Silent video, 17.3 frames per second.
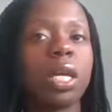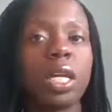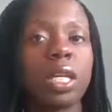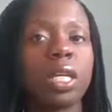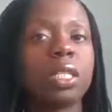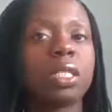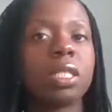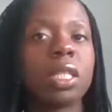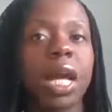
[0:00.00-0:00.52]

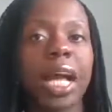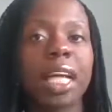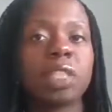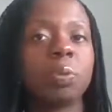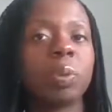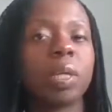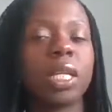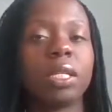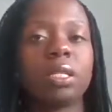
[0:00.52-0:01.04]
it
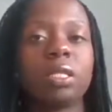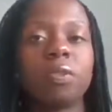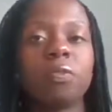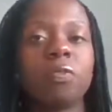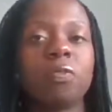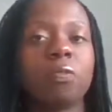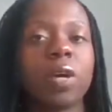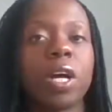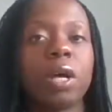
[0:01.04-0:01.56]
has been linked to
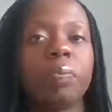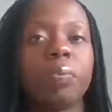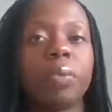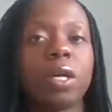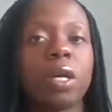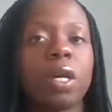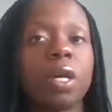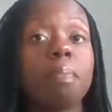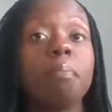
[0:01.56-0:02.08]

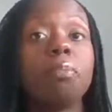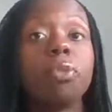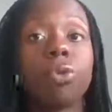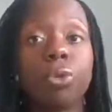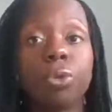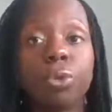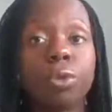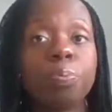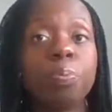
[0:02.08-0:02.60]

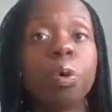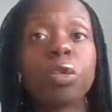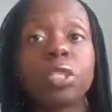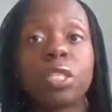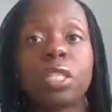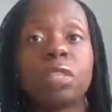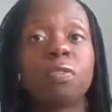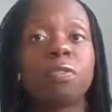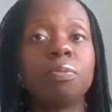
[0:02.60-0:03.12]

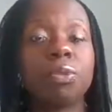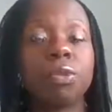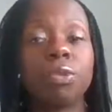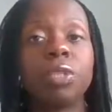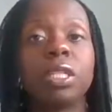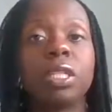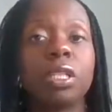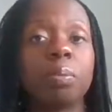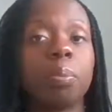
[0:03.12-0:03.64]
positive
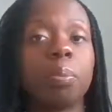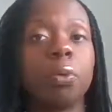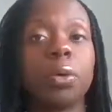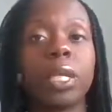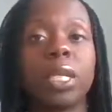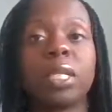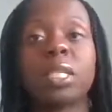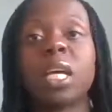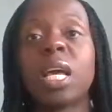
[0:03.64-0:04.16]
mood in
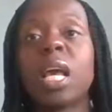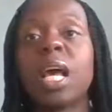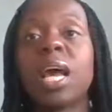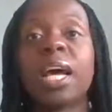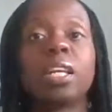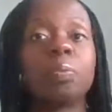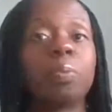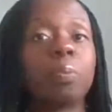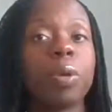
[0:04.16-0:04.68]
employees
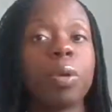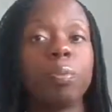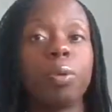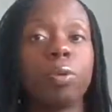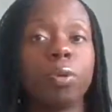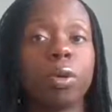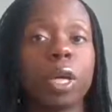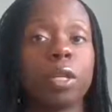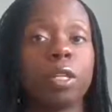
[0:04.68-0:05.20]
and
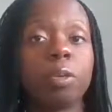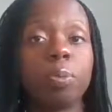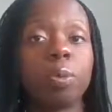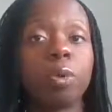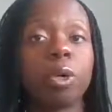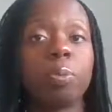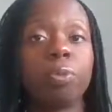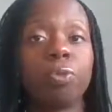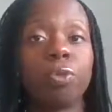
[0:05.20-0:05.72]

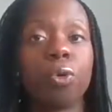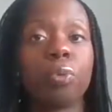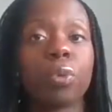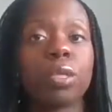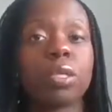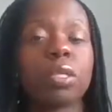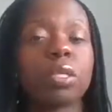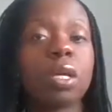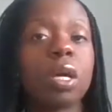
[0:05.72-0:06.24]
employee
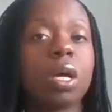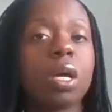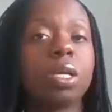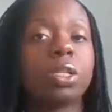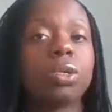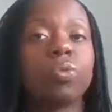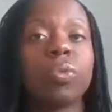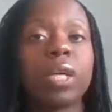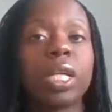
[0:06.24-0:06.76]
performance.
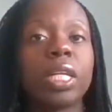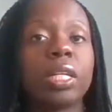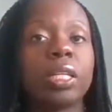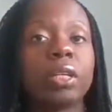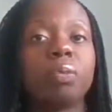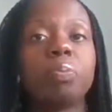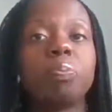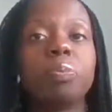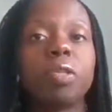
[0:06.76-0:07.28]
So really,
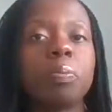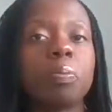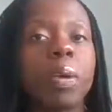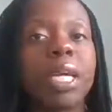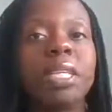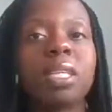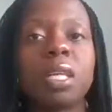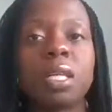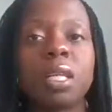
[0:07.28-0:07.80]
some
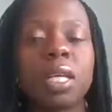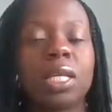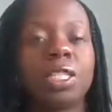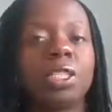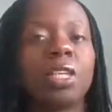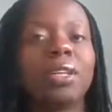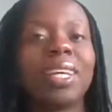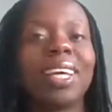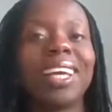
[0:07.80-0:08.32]
basic
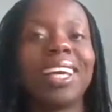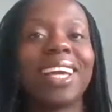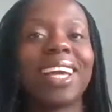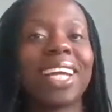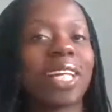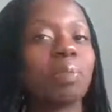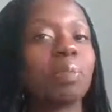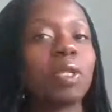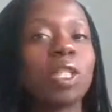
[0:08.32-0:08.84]
things, like
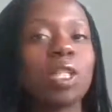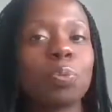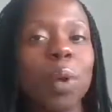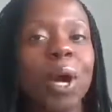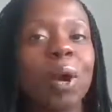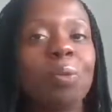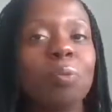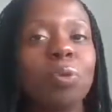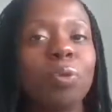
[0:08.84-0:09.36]
getting them to
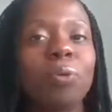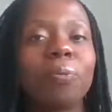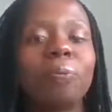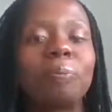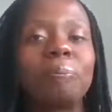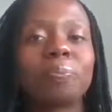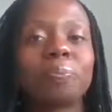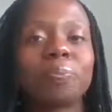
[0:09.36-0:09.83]
smile more